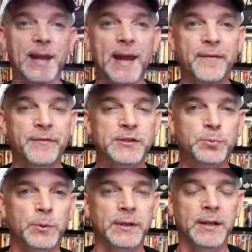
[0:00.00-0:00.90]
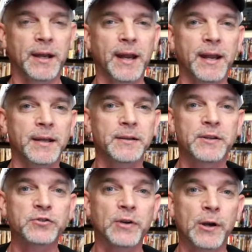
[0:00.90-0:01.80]
have this one in hand.
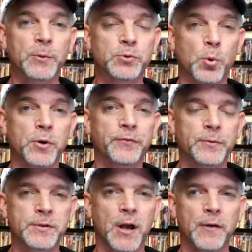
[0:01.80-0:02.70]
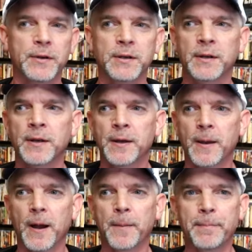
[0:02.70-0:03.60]
This right here was ordered from Zavvi
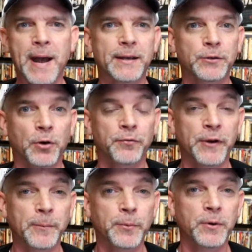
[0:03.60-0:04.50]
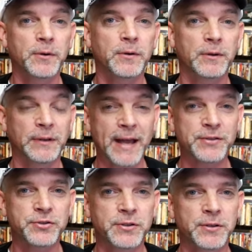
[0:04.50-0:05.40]
back in November
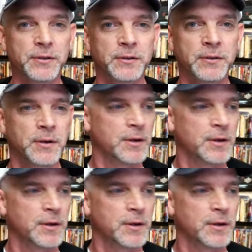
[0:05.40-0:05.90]
last year,